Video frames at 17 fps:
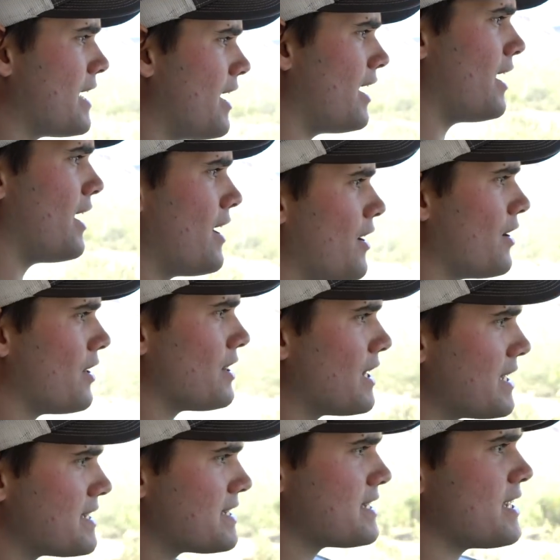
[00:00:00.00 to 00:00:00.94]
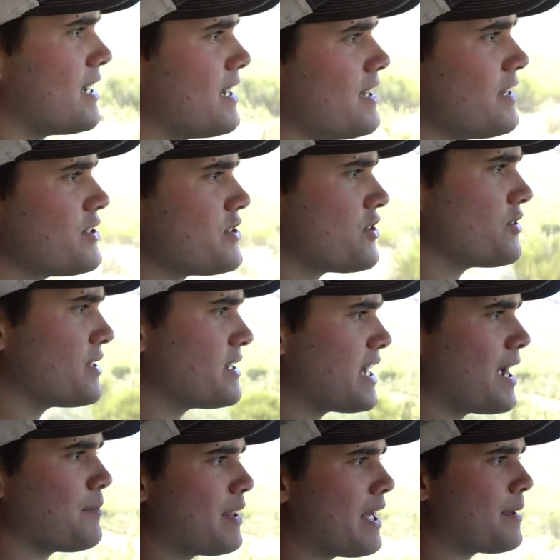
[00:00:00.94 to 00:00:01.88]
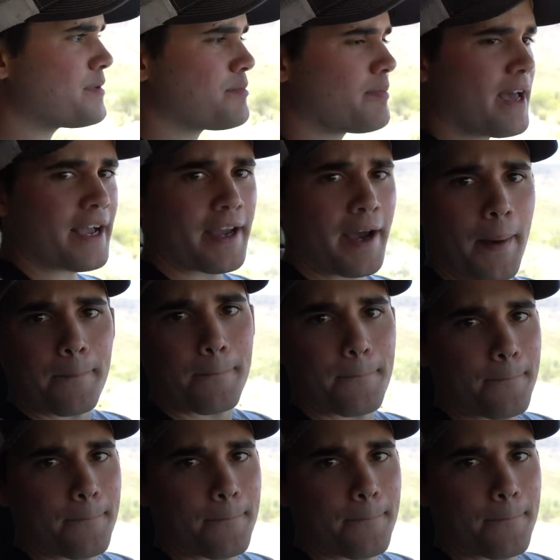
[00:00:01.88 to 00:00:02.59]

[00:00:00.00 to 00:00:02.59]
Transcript: Uh, let's uh, let's start the time lapse back up.